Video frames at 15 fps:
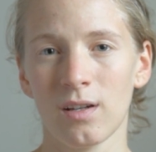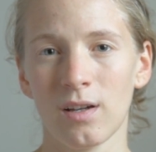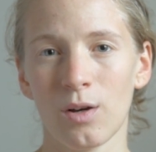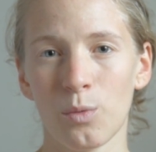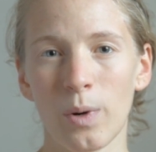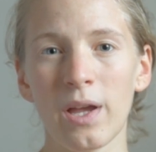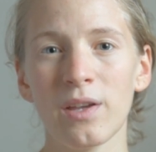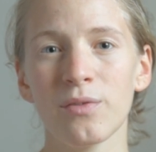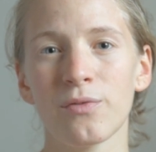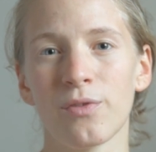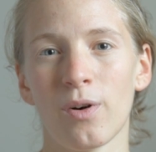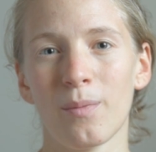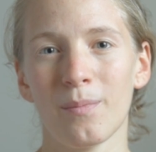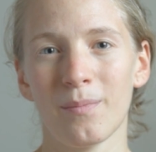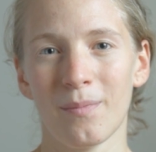away
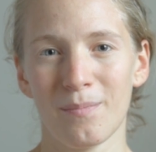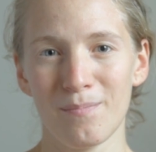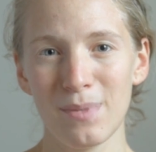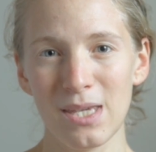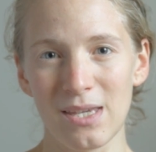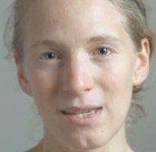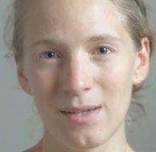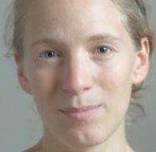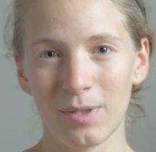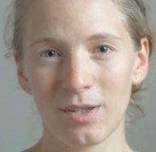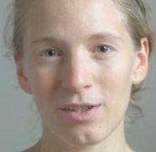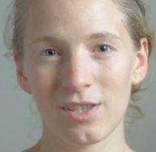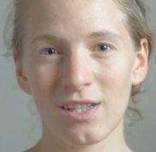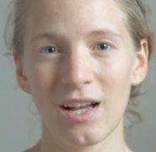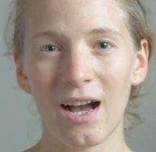from me
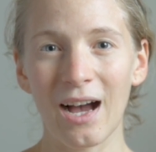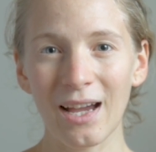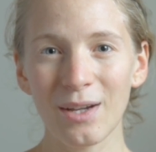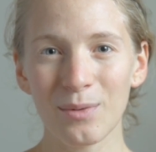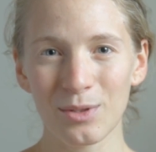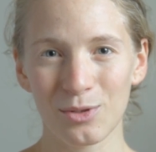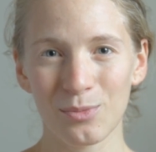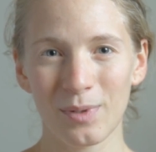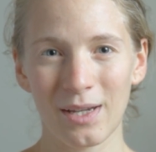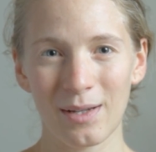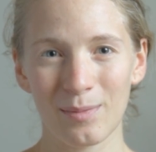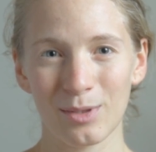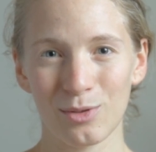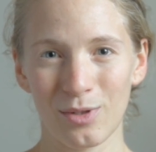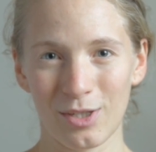because I want to be
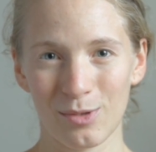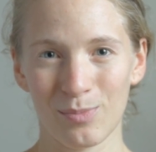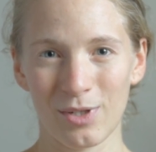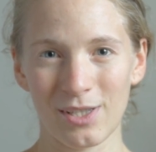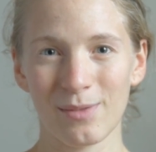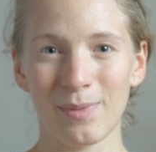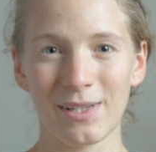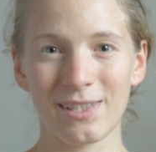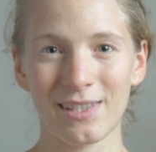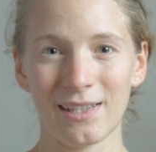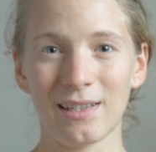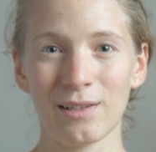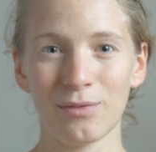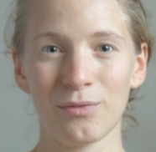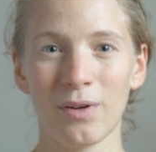able to express
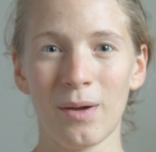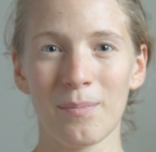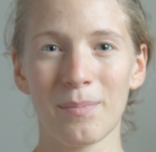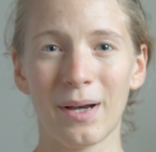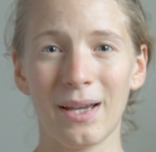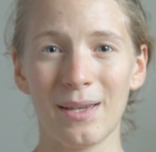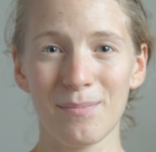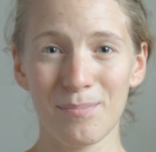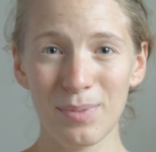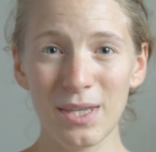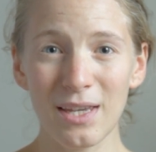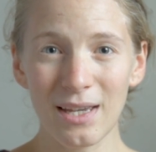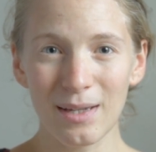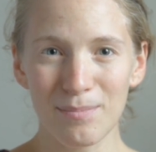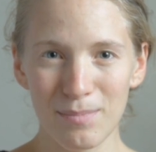myself by
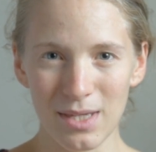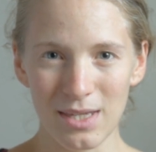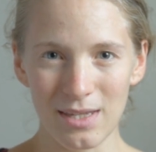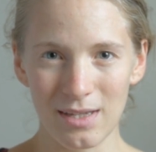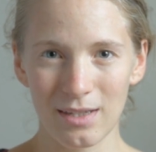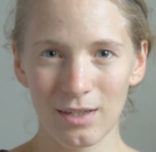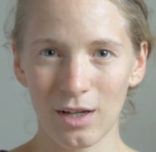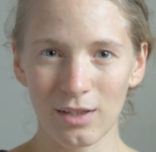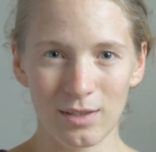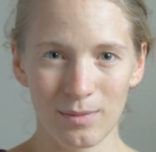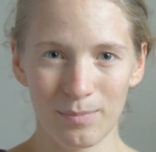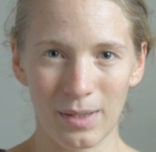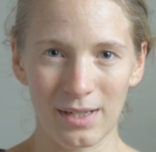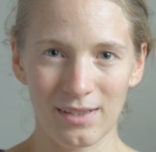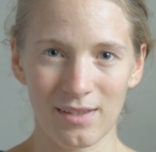being me, not
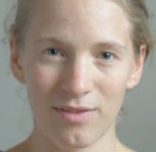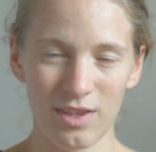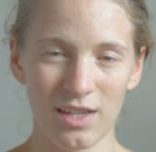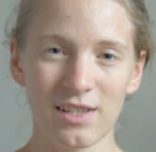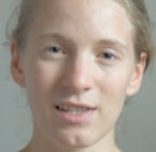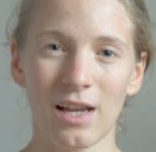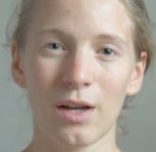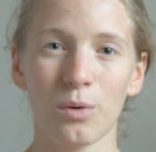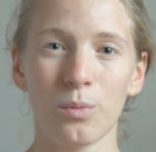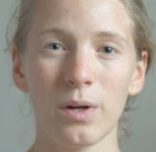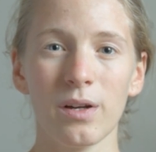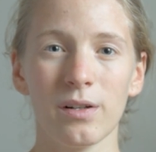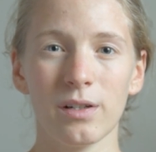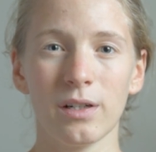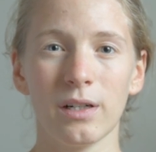by the things I
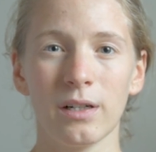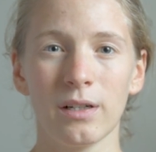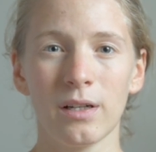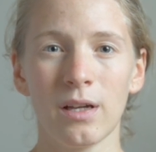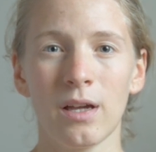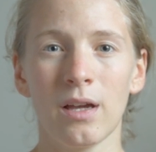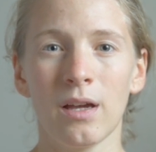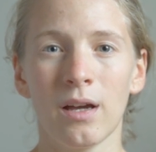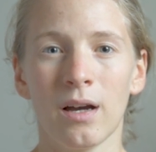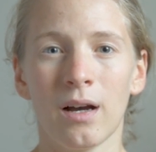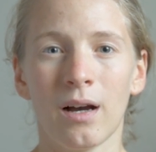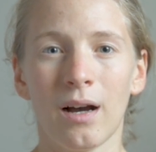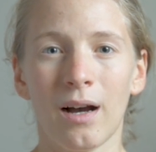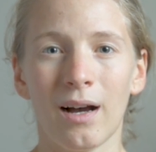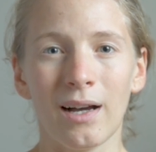wear.
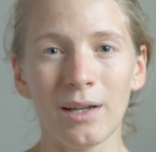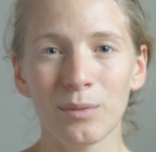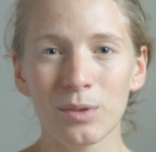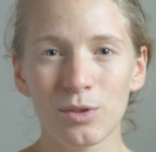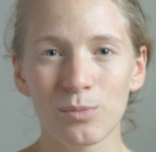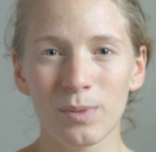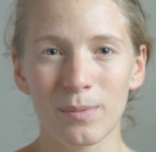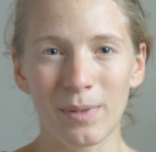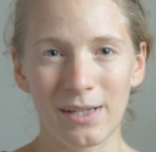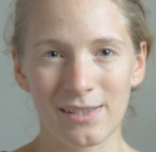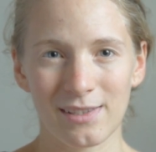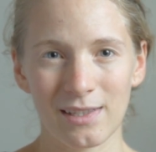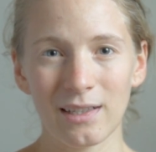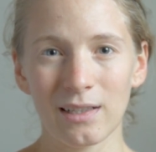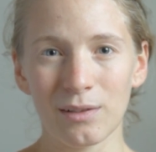I want to be
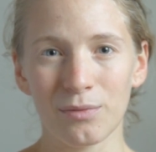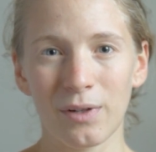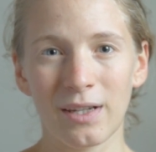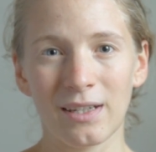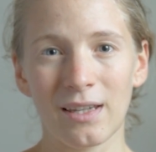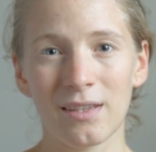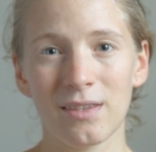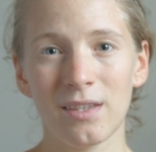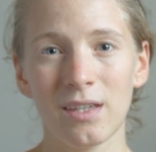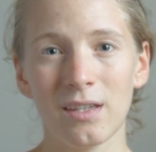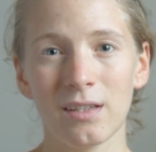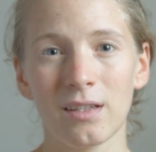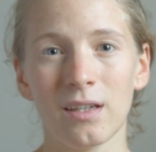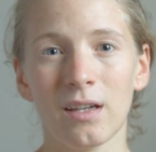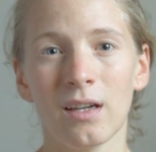myself, and I
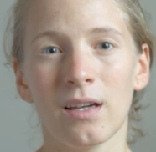think